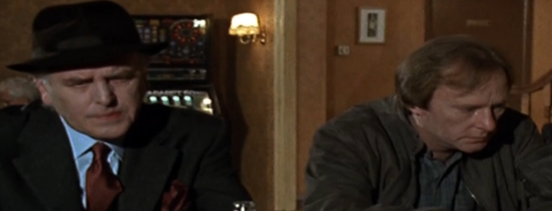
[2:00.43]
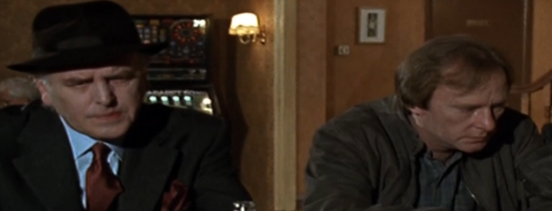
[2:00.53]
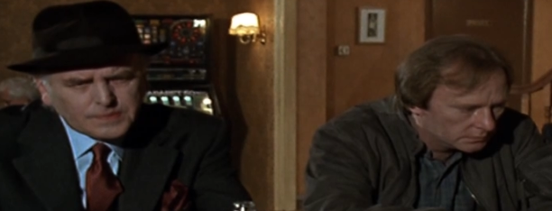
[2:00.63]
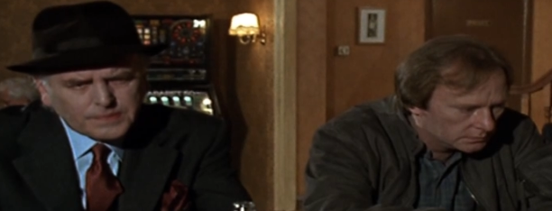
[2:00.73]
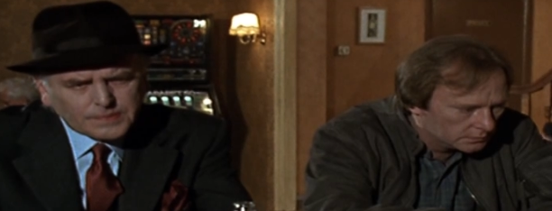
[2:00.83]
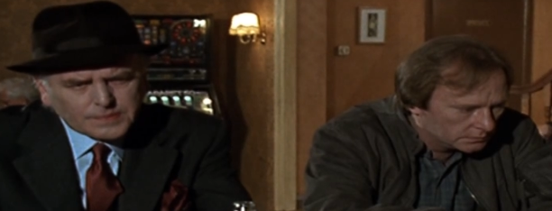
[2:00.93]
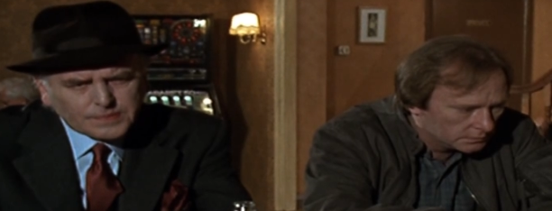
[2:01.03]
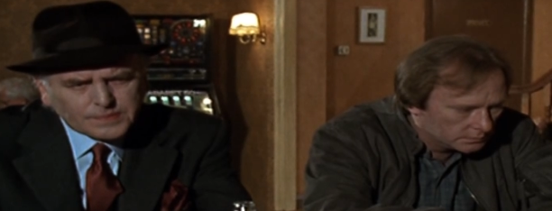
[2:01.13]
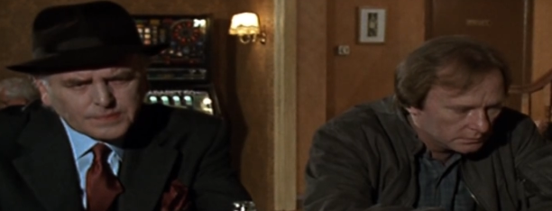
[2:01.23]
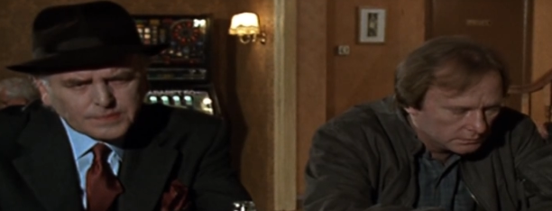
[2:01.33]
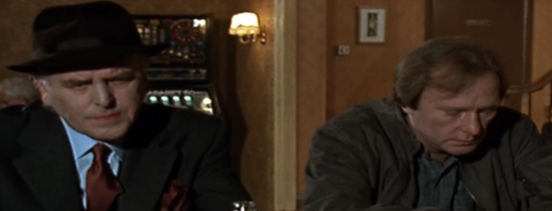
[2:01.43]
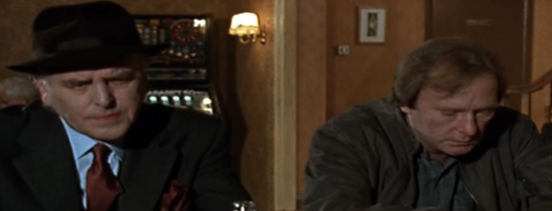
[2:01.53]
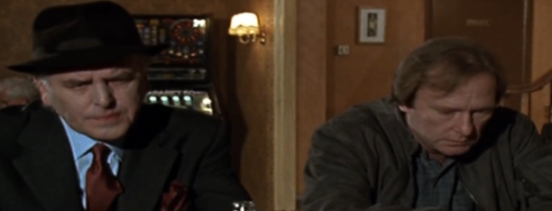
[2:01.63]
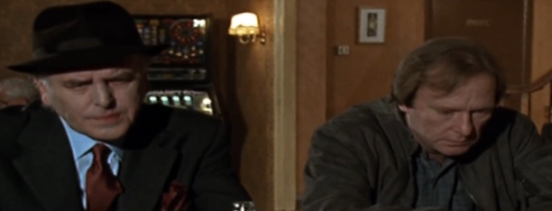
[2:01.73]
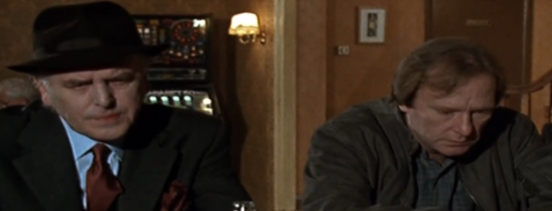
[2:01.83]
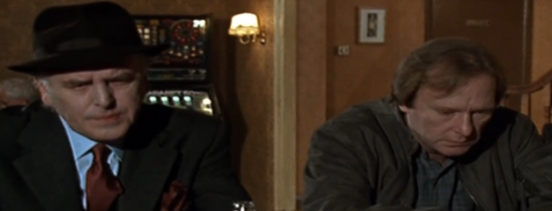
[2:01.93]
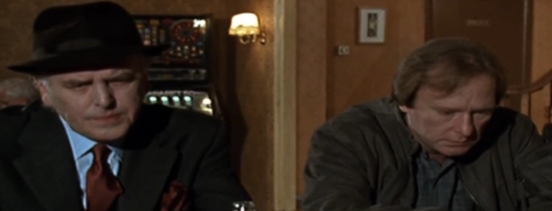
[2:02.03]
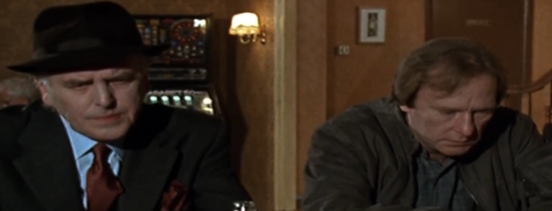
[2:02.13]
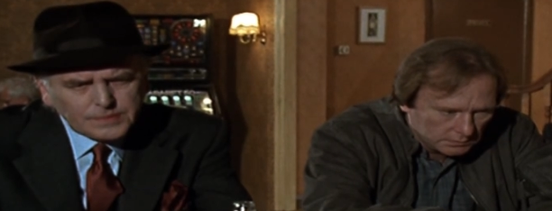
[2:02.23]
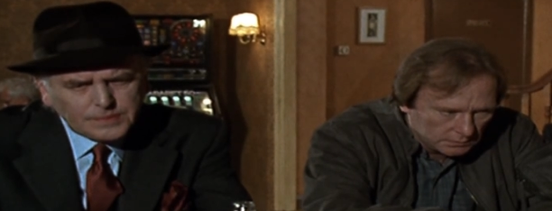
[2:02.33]

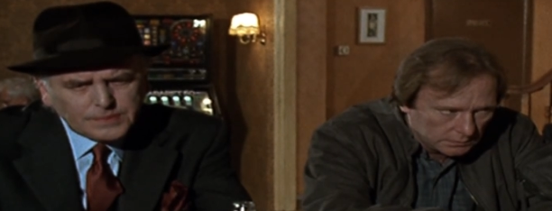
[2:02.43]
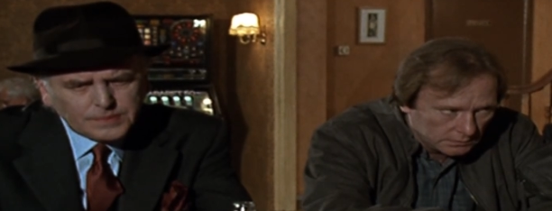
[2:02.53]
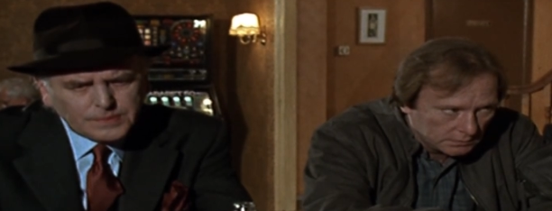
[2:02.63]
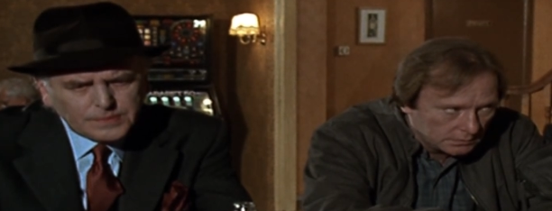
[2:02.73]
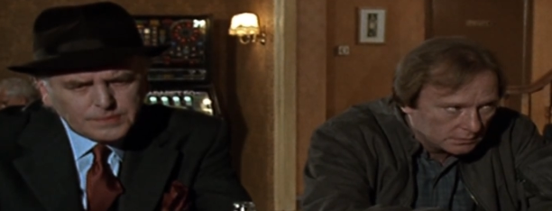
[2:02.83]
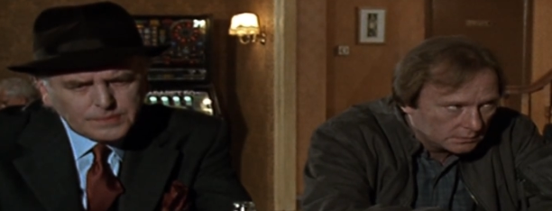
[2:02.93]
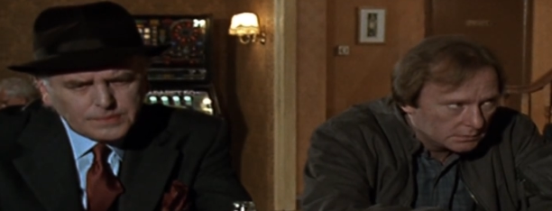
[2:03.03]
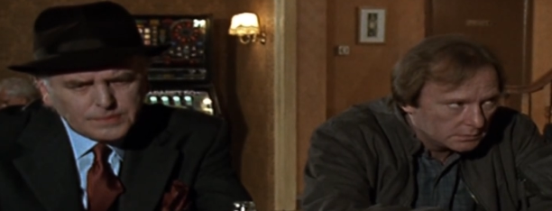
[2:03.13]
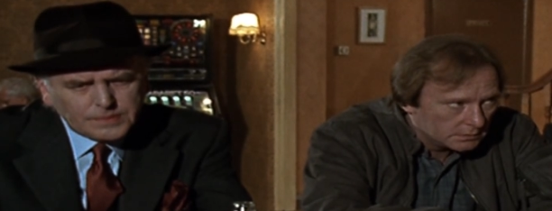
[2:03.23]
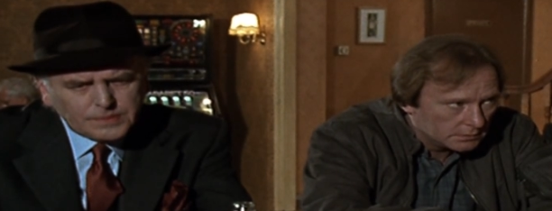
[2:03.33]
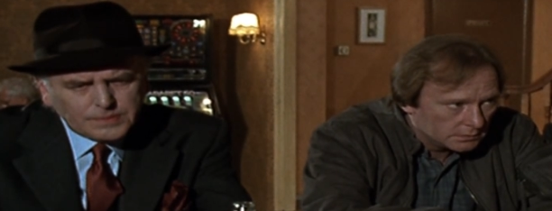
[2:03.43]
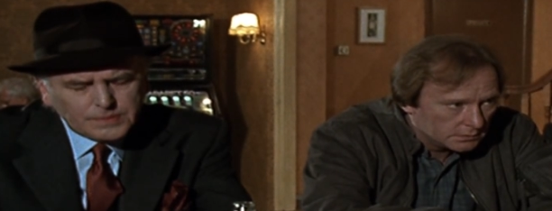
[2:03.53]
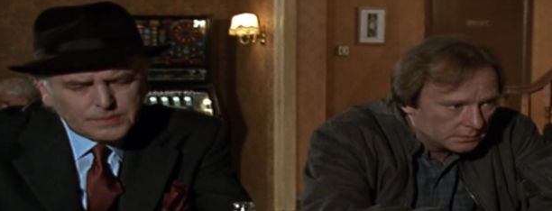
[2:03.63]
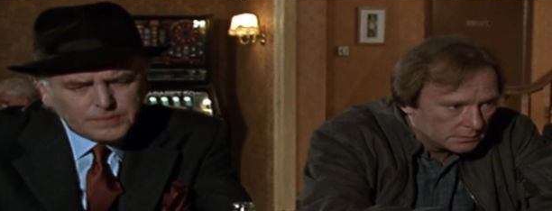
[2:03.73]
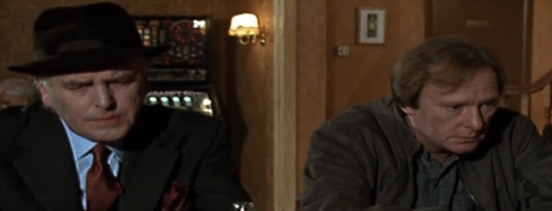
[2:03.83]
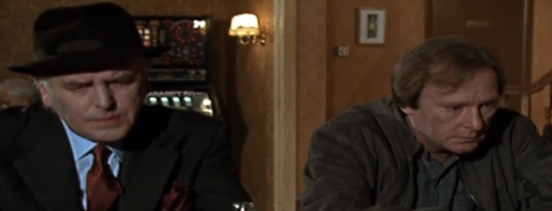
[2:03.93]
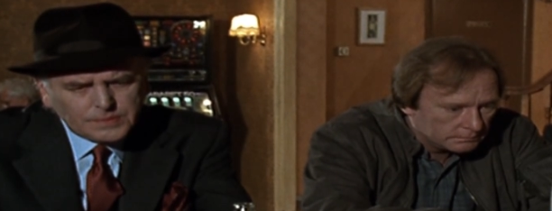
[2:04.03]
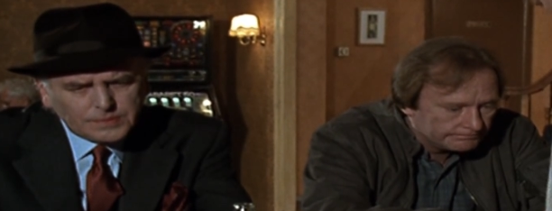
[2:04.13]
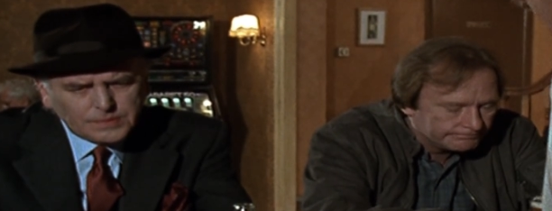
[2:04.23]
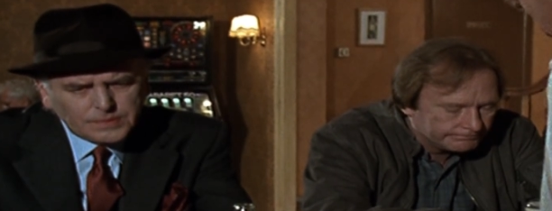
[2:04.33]

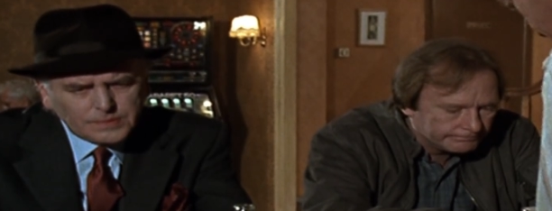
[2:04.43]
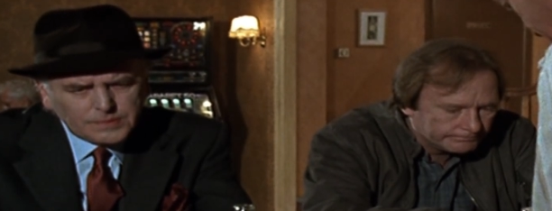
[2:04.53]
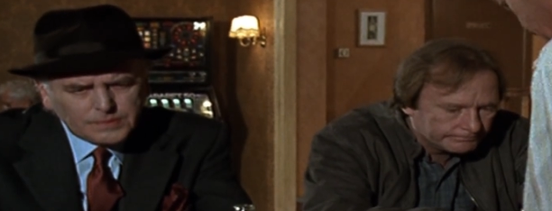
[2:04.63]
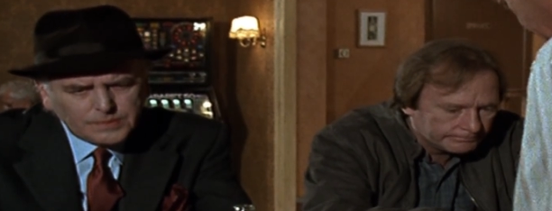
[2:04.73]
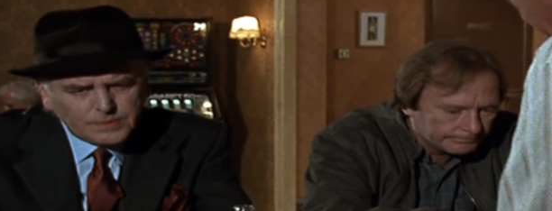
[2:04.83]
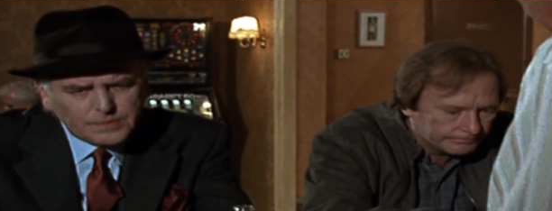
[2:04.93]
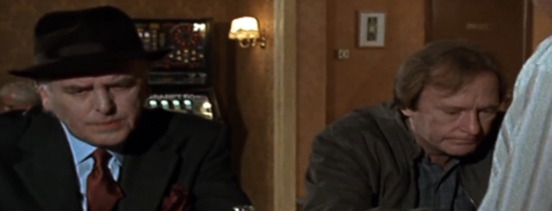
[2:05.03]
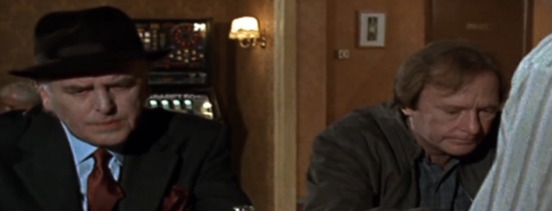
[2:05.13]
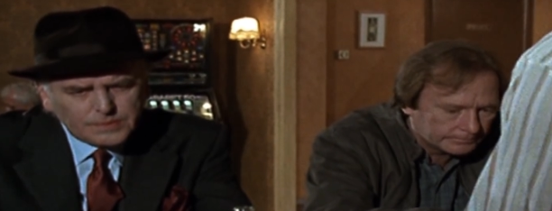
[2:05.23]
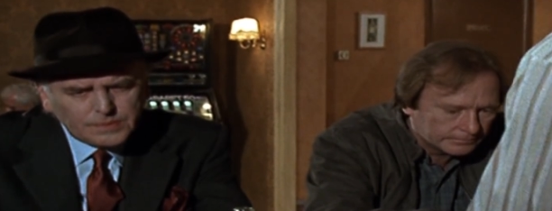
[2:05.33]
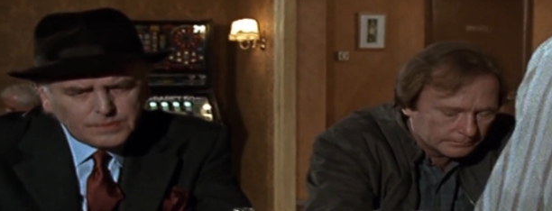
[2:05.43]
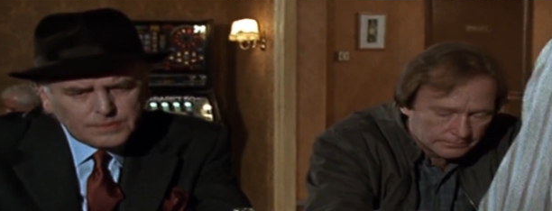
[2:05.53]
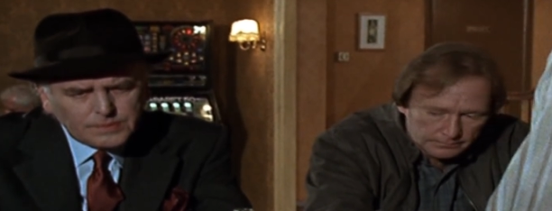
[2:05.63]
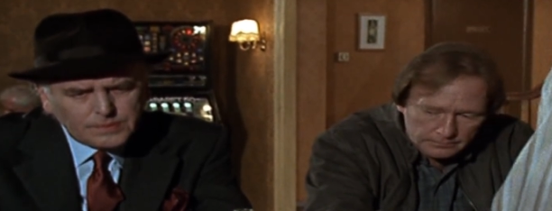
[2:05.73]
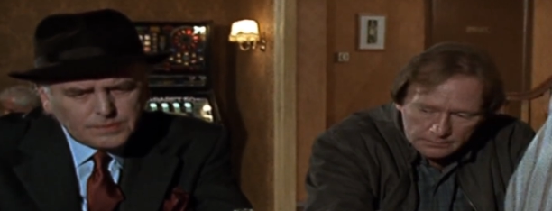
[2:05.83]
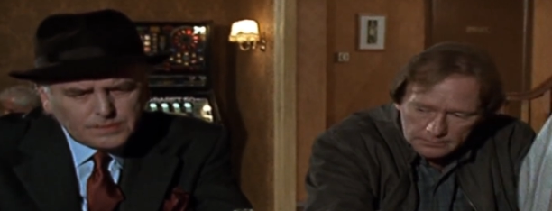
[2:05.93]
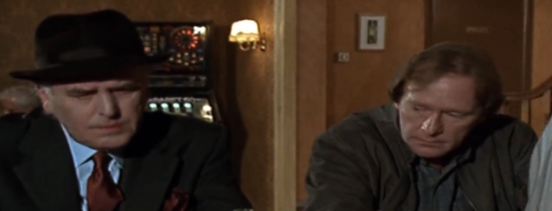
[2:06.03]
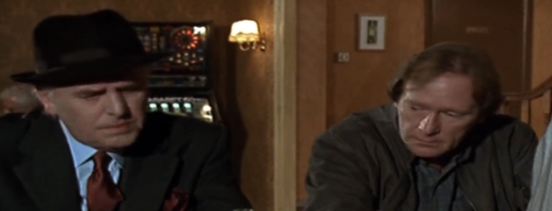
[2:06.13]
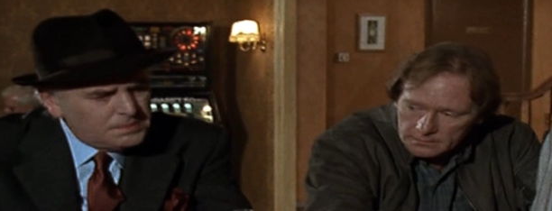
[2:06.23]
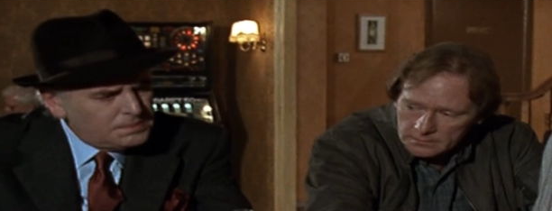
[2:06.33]

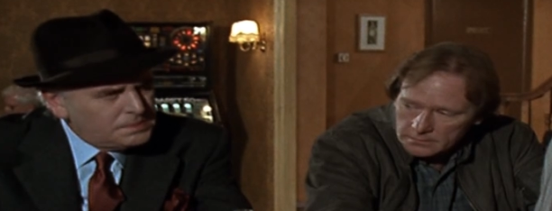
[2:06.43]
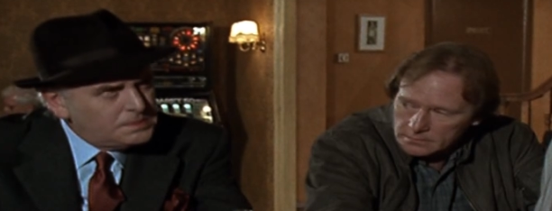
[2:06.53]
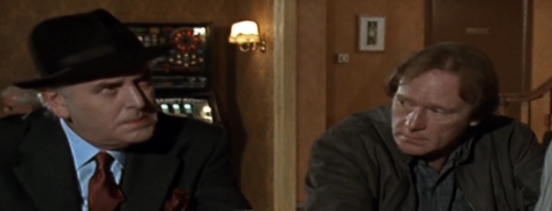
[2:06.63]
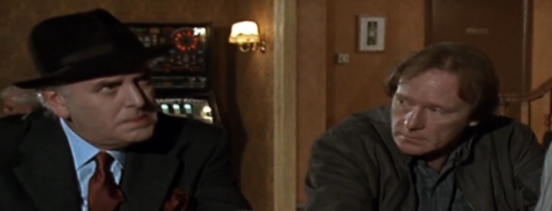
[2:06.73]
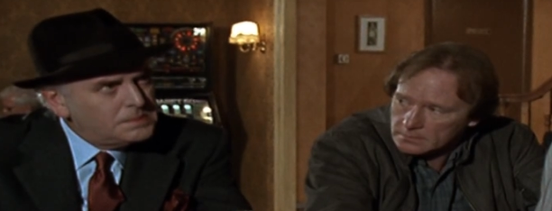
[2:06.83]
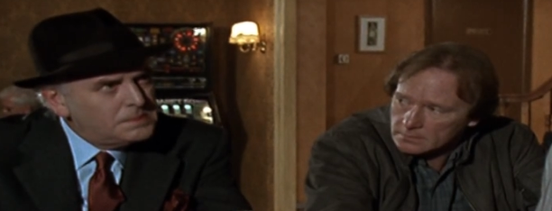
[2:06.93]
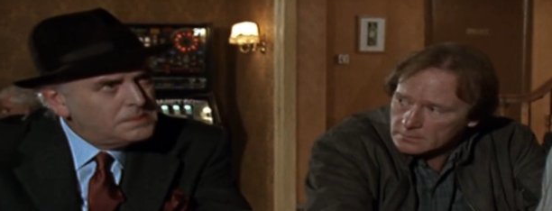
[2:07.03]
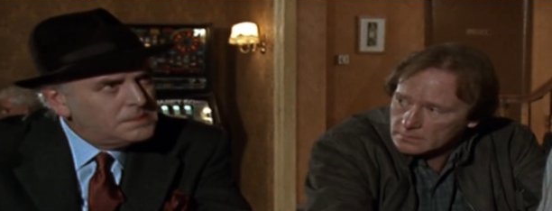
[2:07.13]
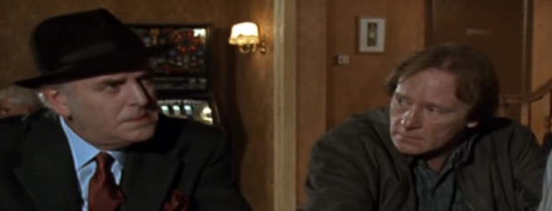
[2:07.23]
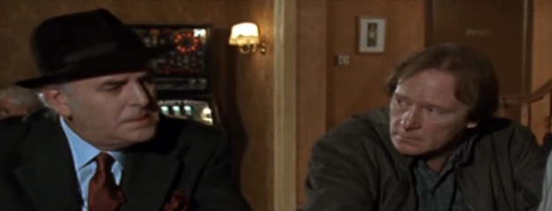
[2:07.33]
(silence)